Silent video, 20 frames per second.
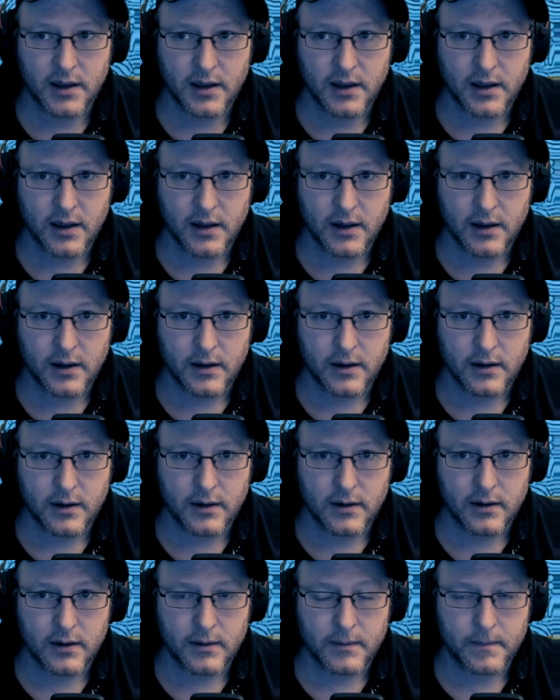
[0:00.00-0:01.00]

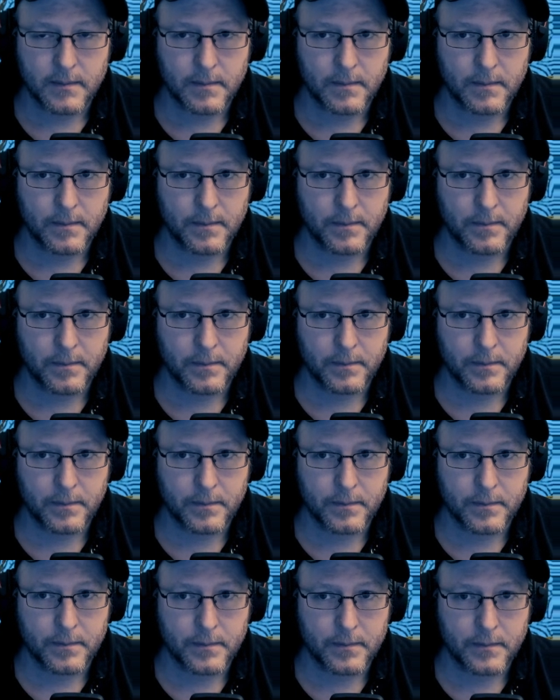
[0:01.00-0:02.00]
Nothing is said.